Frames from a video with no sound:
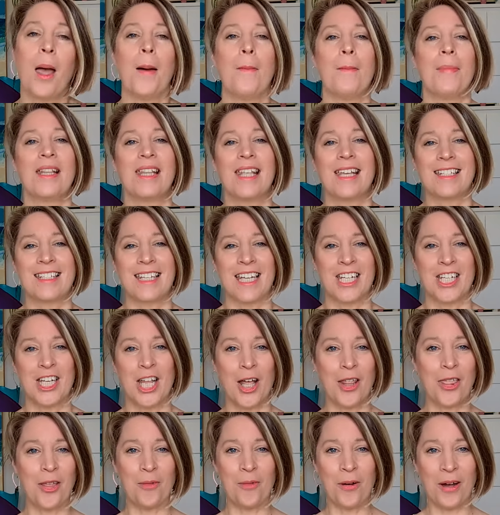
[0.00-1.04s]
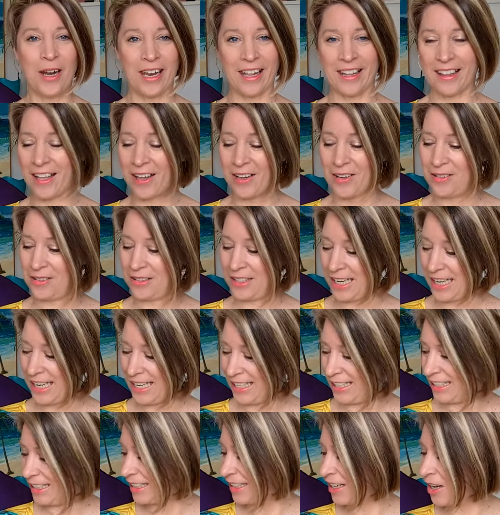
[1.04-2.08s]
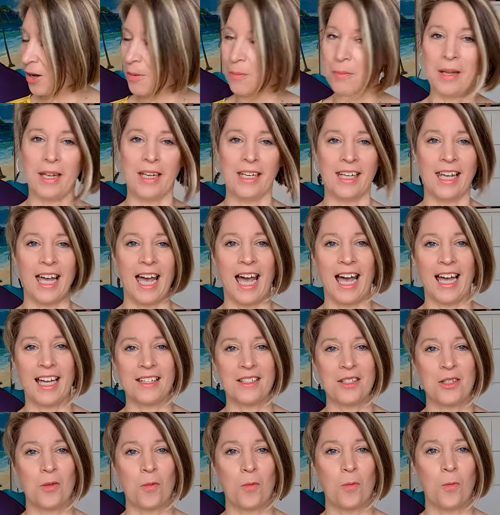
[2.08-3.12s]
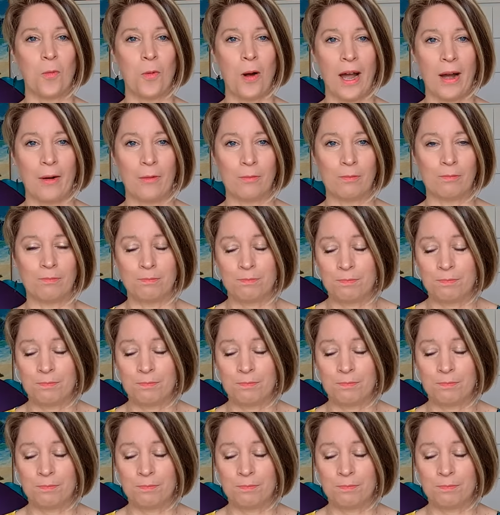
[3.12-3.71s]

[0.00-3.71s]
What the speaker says: but there's another one of those incoming as well.